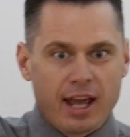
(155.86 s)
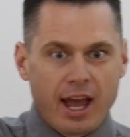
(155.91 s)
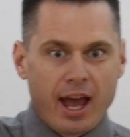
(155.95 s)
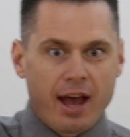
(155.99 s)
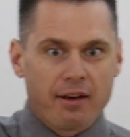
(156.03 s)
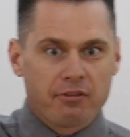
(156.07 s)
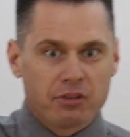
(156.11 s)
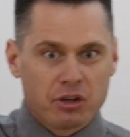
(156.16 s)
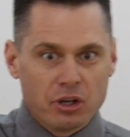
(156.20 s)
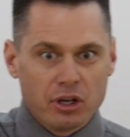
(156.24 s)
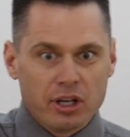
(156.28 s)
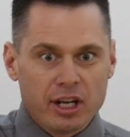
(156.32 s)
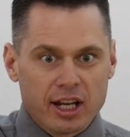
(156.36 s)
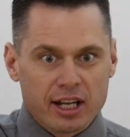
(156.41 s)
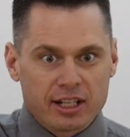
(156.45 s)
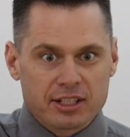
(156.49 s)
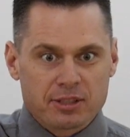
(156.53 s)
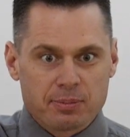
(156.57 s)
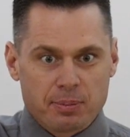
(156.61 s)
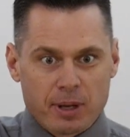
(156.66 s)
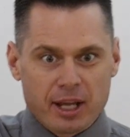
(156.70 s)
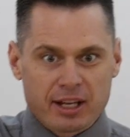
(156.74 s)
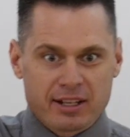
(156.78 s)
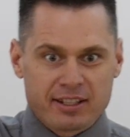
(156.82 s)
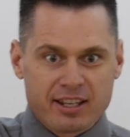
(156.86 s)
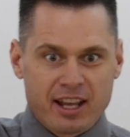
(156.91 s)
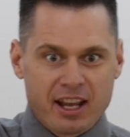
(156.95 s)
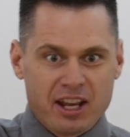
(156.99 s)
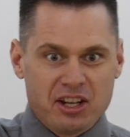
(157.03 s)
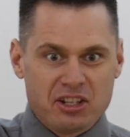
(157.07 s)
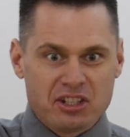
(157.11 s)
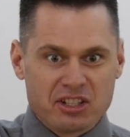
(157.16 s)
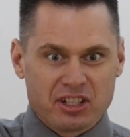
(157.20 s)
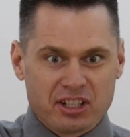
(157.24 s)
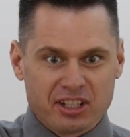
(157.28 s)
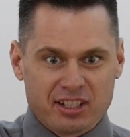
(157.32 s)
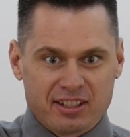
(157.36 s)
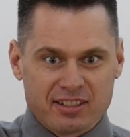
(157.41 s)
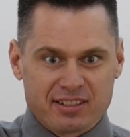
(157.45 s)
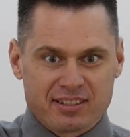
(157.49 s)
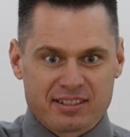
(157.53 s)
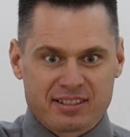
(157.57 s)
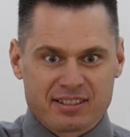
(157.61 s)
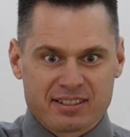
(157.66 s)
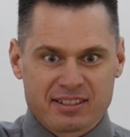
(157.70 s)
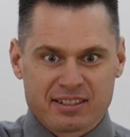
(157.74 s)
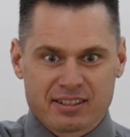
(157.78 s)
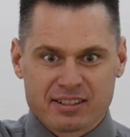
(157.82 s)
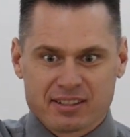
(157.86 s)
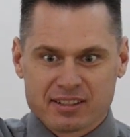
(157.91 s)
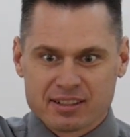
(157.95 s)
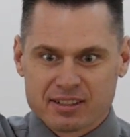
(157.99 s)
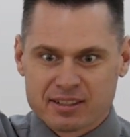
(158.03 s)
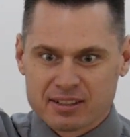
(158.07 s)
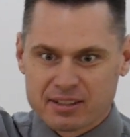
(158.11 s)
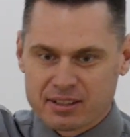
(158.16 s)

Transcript: to have good expectations